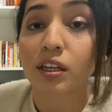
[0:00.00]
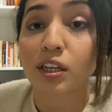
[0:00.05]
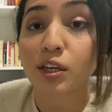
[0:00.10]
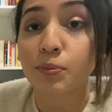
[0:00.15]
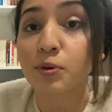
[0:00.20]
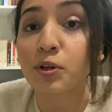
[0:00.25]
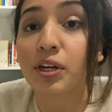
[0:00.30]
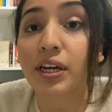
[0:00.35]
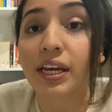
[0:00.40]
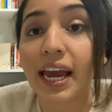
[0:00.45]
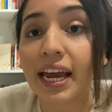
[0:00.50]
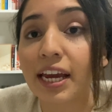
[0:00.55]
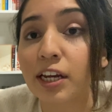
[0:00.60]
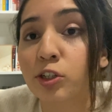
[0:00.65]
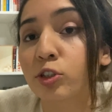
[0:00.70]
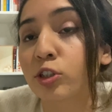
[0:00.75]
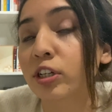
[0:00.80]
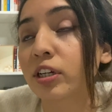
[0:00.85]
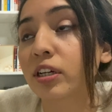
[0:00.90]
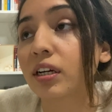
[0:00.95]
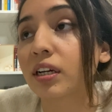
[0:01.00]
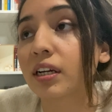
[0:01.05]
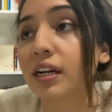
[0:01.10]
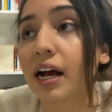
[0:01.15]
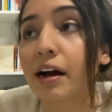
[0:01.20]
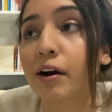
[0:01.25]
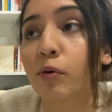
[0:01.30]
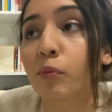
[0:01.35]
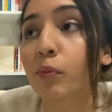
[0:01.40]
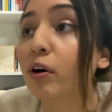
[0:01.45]
communication,
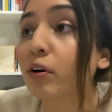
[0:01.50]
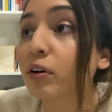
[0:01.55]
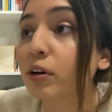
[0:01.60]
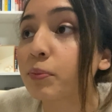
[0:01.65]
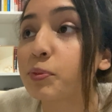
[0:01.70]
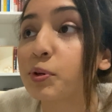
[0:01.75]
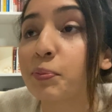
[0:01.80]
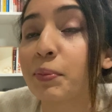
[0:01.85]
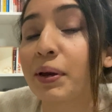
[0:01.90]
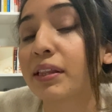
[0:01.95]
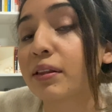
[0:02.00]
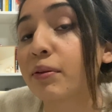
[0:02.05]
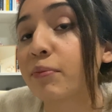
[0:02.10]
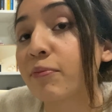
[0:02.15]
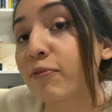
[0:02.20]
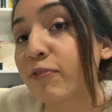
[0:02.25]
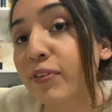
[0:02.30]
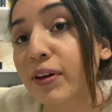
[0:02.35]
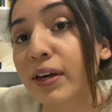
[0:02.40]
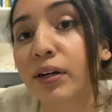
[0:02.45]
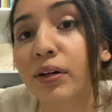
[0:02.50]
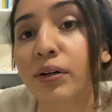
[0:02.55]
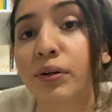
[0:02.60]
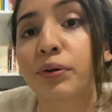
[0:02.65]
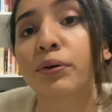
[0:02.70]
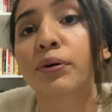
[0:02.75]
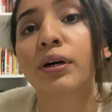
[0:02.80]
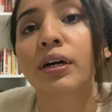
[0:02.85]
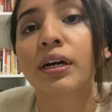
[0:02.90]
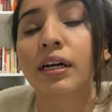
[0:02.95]
how welcome you made them
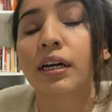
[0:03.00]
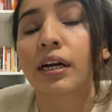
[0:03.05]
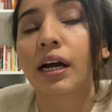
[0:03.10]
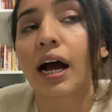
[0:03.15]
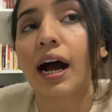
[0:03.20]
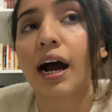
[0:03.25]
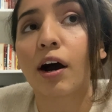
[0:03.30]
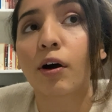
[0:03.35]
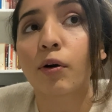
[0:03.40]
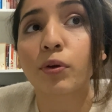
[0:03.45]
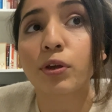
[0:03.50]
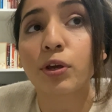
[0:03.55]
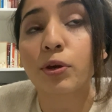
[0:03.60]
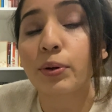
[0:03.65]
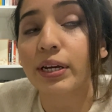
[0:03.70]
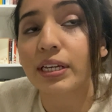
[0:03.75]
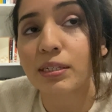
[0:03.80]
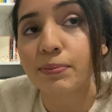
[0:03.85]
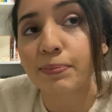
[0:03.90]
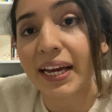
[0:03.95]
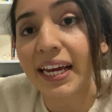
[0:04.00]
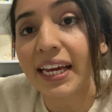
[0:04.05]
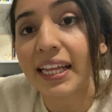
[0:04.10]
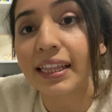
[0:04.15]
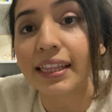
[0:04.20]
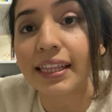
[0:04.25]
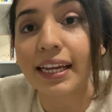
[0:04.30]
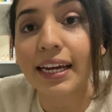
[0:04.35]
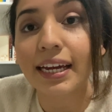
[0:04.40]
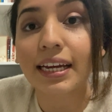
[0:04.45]
feel, how you
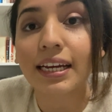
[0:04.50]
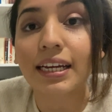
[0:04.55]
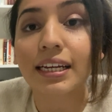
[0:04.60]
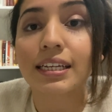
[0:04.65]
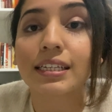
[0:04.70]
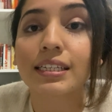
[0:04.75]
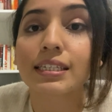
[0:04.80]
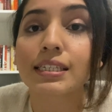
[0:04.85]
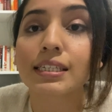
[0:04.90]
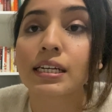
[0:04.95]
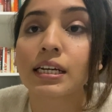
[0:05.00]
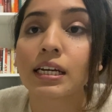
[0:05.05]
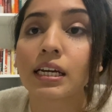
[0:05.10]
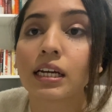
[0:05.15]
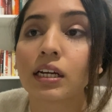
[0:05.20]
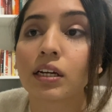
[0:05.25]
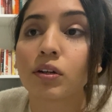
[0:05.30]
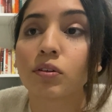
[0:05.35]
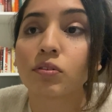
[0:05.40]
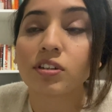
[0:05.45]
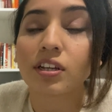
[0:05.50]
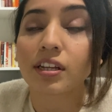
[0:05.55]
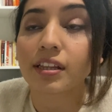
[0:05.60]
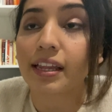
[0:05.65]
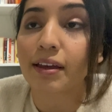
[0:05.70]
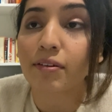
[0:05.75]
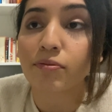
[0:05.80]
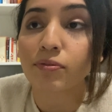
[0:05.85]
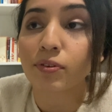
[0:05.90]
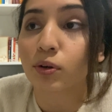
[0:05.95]
explain things, did
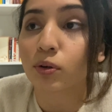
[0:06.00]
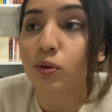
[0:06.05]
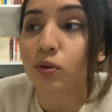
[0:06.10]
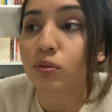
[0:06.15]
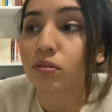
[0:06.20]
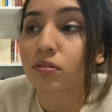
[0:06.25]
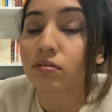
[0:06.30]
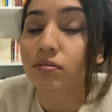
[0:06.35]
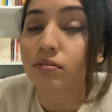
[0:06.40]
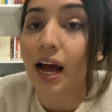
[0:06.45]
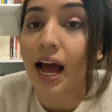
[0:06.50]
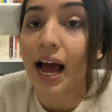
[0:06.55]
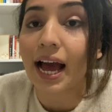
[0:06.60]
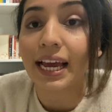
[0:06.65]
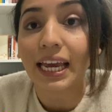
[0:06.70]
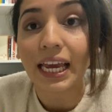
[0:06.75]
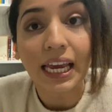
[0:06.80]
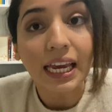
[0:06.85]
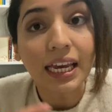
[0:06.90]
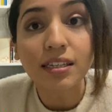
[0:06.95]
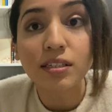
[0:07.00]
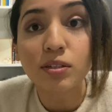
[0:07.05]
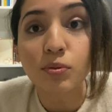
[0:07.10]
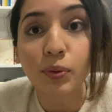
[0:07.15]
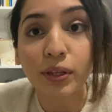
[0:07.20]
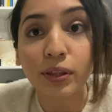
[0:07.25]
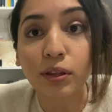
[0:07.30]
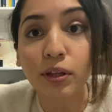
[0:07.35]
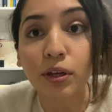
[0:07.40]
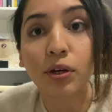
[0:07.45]
they feel at ease
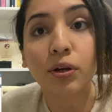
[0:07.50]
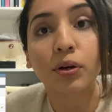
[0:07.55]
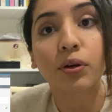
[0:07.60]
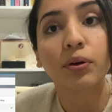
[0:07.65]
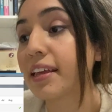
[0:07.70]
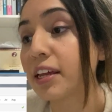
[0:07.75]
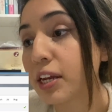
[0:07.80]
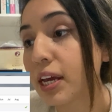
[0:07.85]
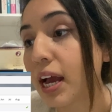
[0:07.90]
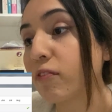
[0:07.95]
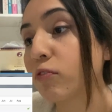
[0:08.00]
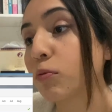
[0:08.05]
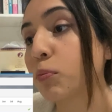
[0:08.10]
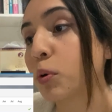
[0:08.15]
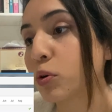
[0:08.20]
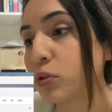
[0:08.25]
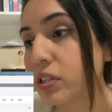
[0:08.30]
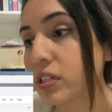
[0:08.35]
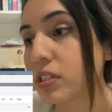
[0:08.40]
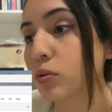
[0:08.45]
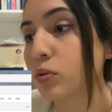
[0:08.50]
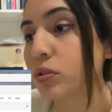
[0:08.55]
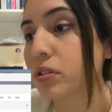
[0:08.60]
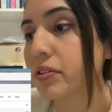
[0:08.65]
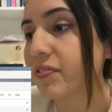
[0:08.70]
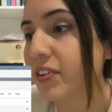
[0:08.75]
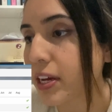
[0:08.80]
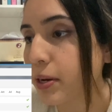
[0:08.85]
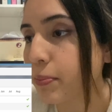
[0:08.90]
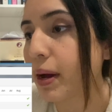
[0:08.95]
with you. And then you have a
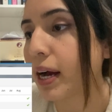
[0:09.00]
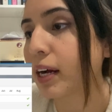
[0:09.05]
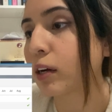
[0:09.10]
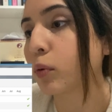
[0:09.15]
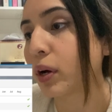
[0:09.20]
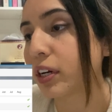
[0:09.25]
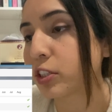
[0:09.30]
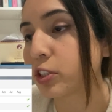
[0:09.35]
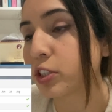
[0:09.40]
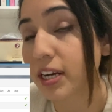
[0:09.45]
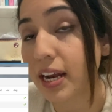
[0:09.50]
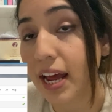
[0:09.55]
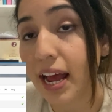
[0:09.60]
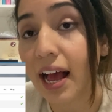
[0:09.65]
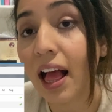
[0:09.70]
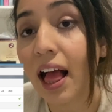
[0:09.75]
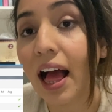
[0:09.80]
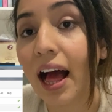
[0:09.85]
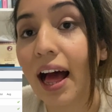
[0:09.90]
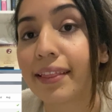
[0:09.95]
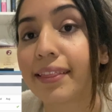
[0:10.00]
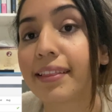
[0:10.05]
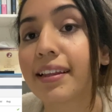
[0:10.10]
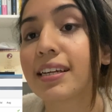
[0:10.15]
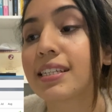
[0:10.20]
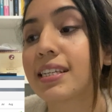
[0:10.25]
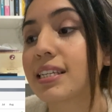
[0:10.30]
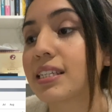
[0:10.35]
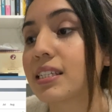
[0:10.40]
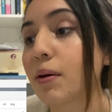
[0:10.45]
multi-source feedback questionnaire, and
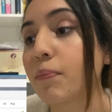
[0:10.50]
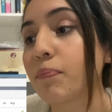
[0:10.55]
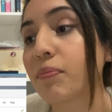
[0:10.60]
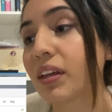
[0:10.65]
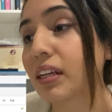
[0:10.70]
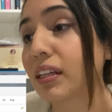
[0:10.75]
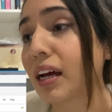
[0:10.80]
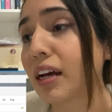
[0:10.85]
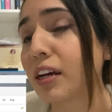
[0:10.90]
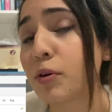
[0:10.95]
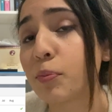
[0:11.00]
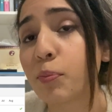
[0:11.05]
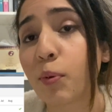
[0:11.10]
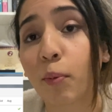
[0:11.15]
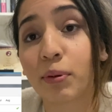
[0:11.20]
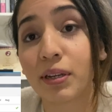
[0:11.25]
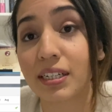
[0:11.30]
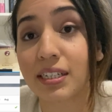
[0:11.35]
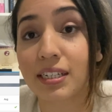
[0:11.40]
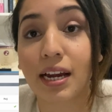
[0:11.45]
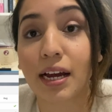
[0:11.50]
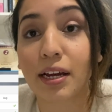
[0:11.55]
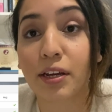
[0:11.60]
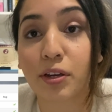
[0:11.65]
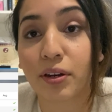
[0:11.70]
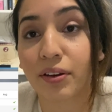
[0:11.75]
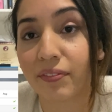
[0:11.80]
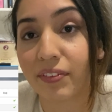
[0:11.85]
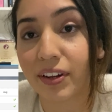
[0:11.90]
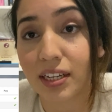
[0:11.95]
this is something that you probably did at
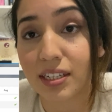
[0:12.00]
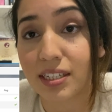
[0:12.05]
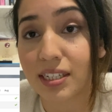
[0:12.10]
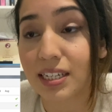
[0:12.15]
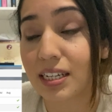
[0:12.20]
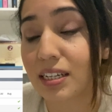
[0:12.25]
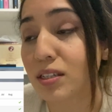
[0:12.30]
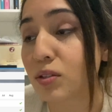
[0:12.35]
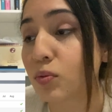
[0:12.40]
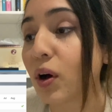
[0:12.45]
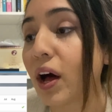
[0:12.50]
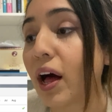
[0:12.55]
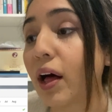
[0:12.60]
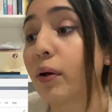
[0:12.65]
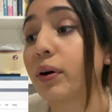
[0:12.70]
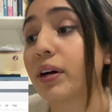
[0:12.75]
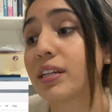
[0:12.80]
university as well.